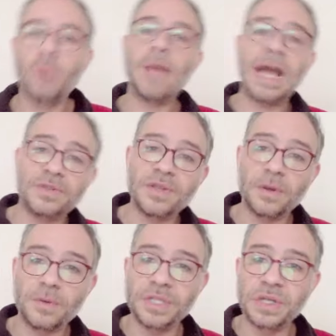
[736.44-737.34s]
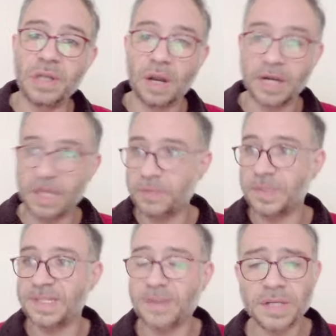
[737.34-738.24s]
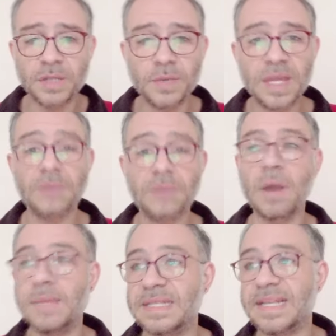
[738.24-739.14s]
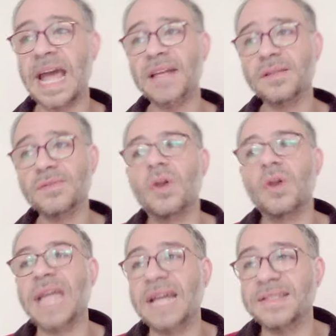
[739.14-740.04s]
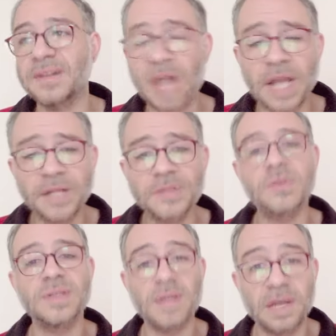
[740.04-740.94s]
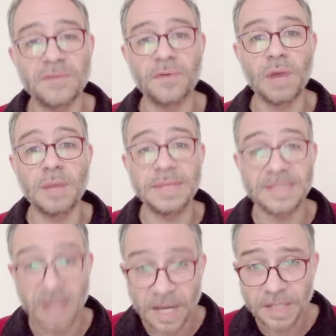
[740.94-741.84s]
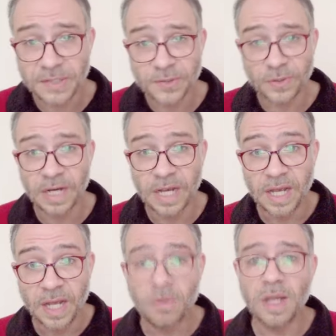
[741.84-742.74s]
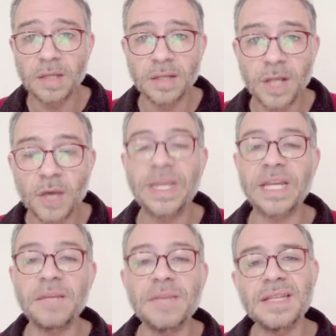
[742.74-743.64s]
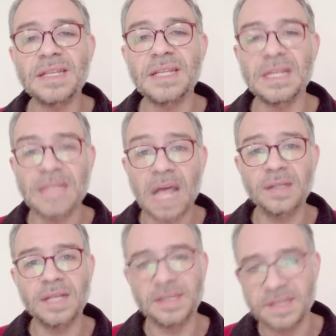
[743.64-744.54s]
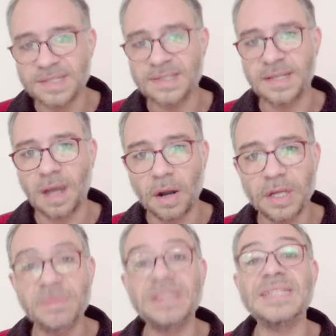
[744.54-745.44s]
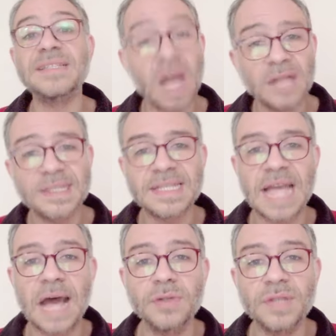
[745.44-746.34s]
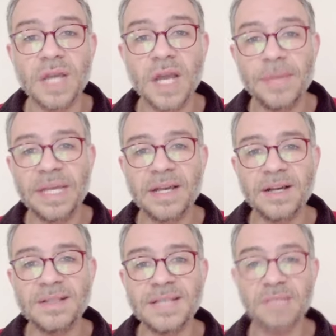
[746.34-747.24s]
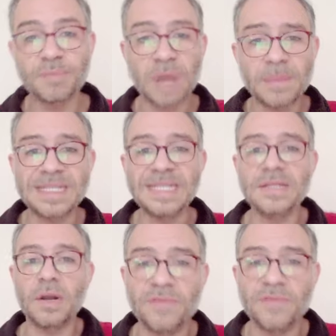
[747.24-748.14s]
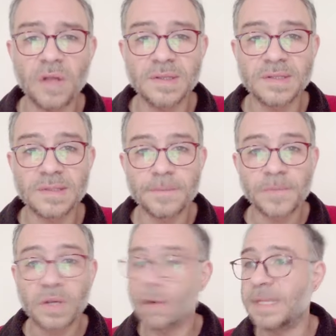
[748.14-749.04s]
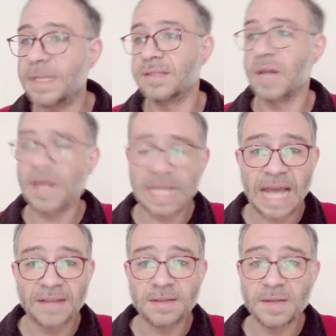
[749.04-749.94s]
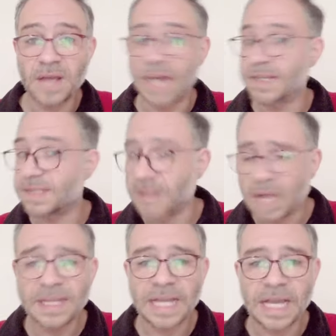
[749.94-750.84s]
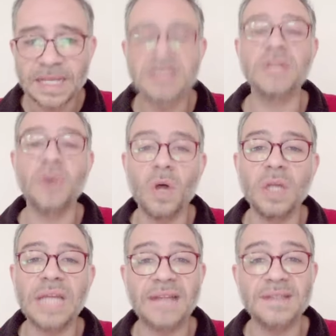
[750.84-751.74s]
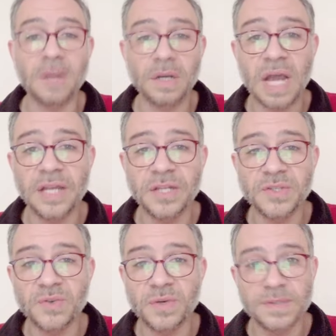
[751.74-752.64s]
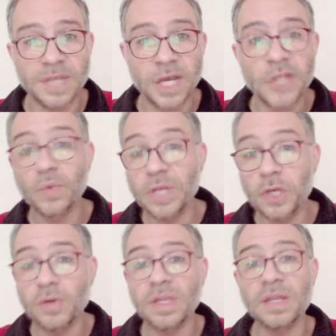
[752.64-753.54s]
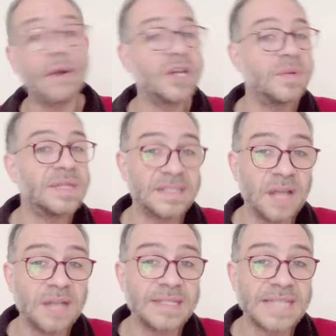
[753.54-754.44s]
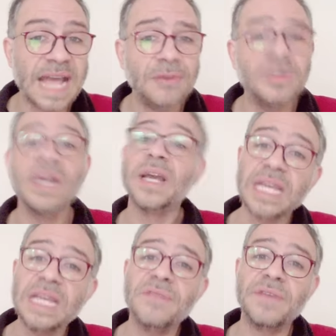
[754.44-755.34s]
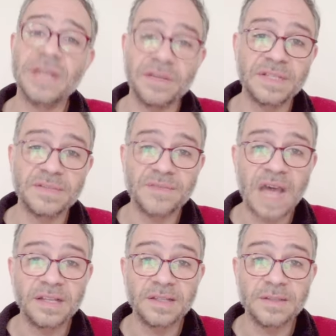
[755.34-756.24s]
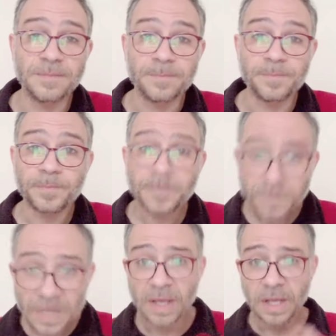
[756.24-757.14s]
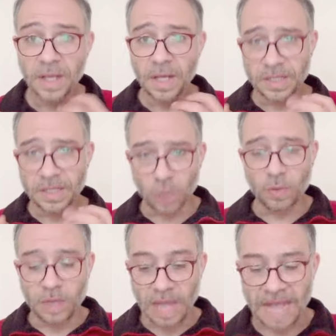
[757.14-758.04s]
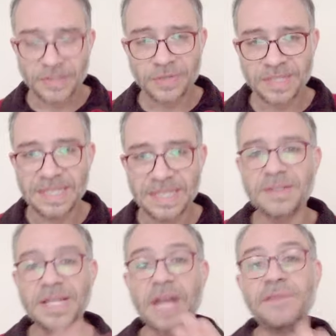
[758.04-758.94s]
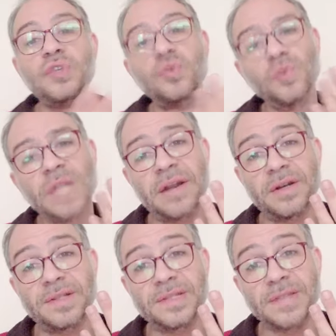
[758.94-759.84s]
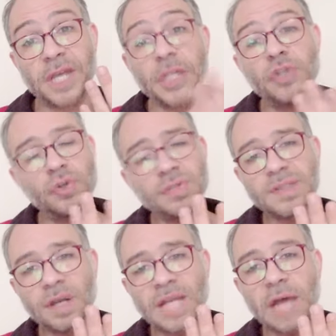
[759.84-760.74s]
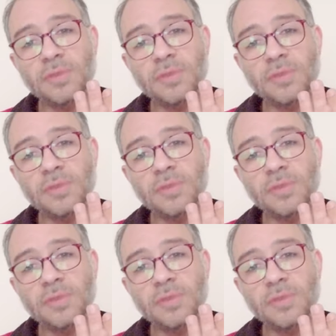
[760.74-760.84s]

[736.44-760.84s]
So now if we go back to the original argument we started with, Rami is a cat, all cats are dinosaurs, therefore Rami is a dinosaur. Well, we can immediately tell that this argument is not sound because its premises are false. Rami is not a cat, and it's not the case that all cats are dinosaurs. So we know that the argument is not sound even if it's valid. So, as you can see, there's kind of two layers.